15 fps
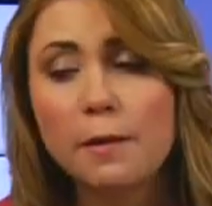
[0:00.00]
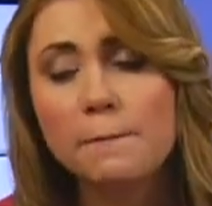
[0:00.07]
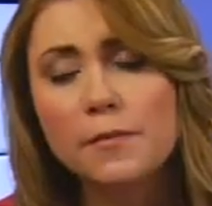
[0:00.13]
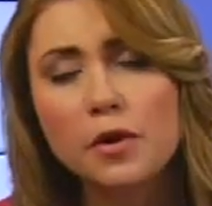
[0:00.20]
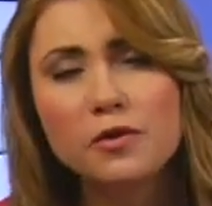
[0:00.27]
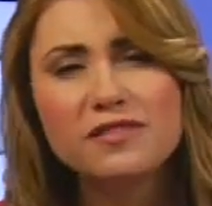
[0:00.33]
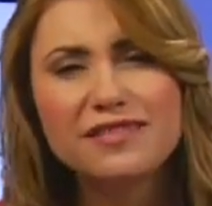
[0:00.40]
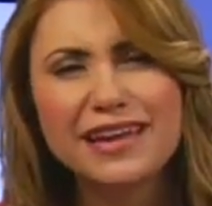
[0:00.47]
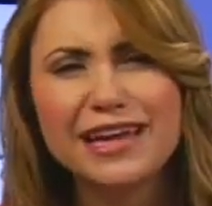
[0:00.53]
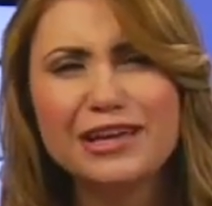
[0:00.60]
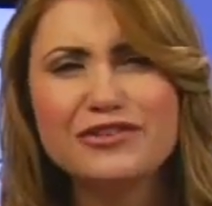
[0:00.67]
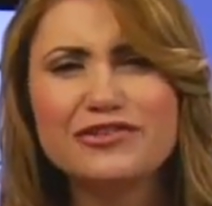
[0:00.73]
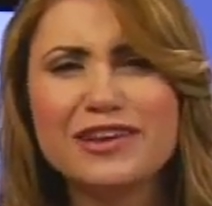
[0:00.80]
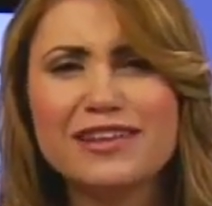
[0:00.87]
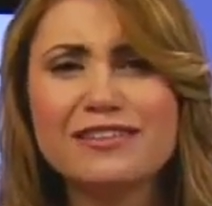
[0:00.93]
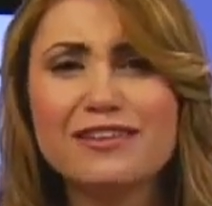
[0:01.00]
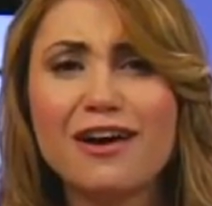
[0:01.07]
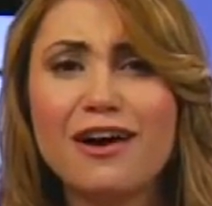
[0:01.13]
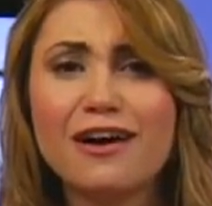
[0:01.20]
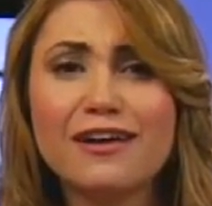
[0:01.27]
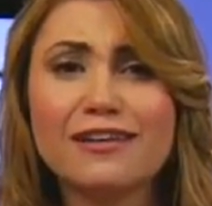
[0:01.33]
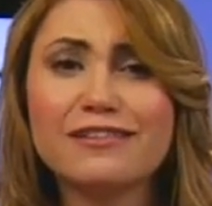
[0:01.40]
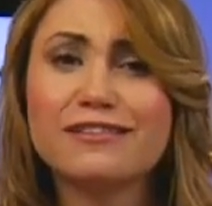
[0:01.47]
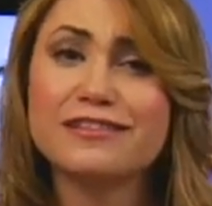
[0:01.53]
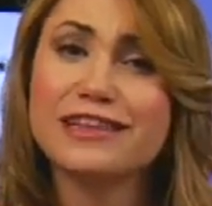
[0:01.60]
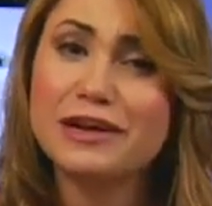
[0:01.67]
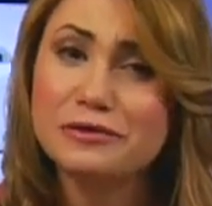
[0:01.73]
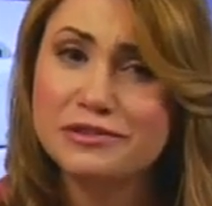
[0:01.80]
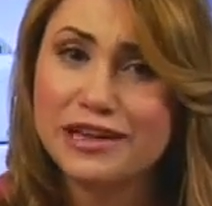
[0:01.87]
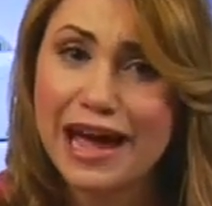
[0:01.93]
most inkjets are
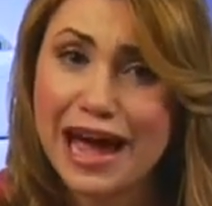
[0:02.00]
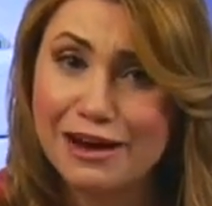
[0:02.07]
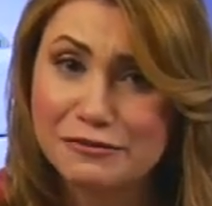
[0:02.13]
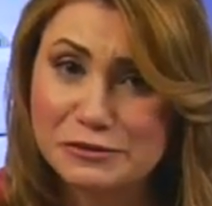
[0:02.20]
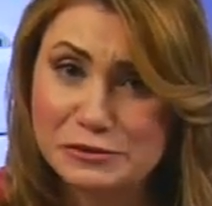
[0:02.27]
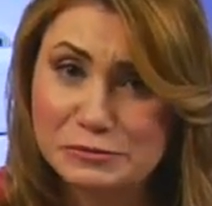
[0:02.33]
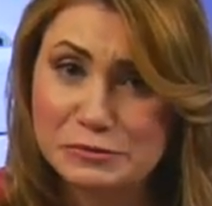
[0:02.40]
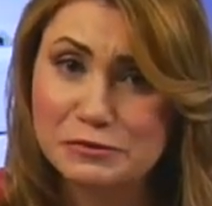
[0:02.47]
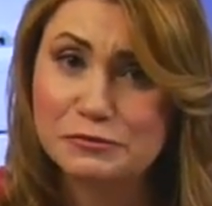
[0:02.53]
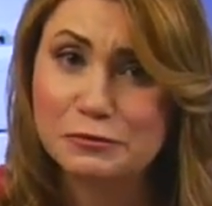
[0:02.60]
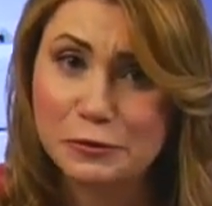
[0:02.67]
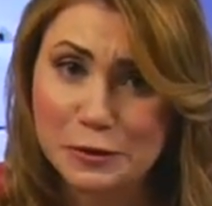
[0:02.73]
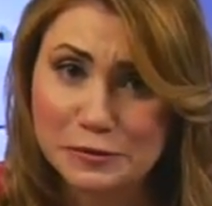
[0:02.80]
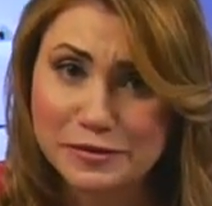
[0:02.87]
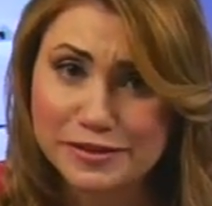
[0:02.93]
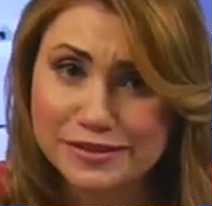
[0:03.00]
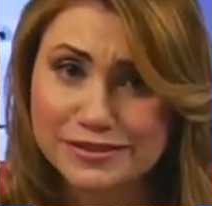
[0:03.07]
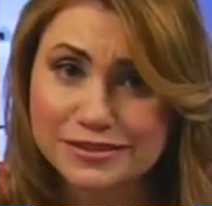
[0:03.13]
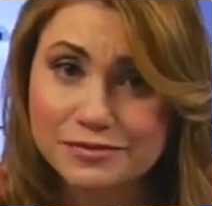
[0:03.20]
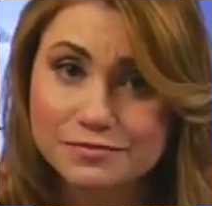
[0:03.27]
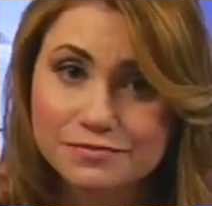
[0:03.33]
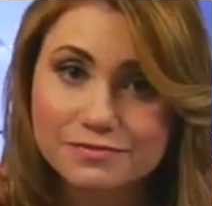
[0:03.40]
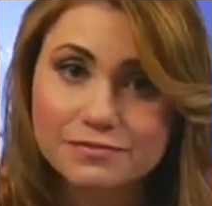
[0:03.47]
slow to average performers.